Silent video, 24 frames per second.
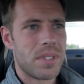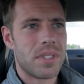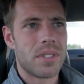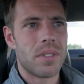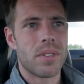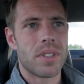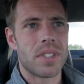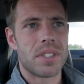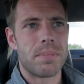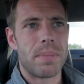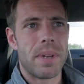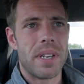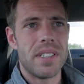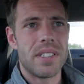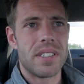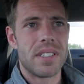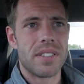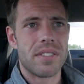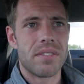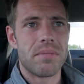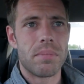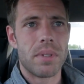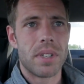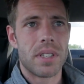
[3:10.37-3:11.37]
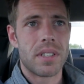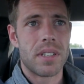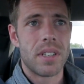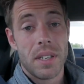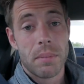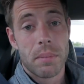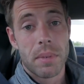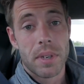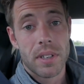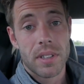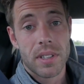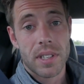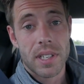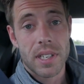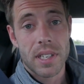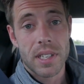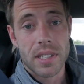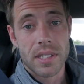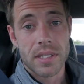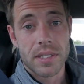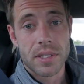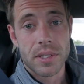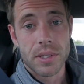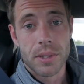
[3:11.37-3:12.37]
so expensive, but apparently it is.